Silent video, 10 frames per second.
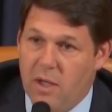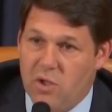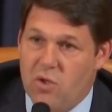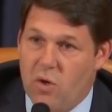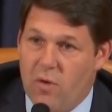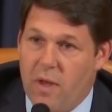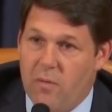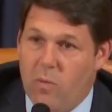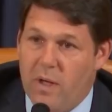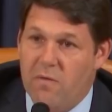ensure
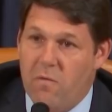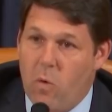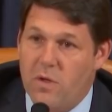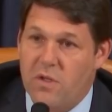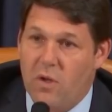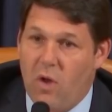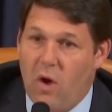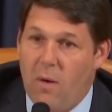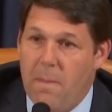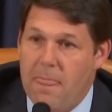that we enforce the
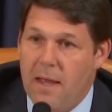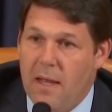law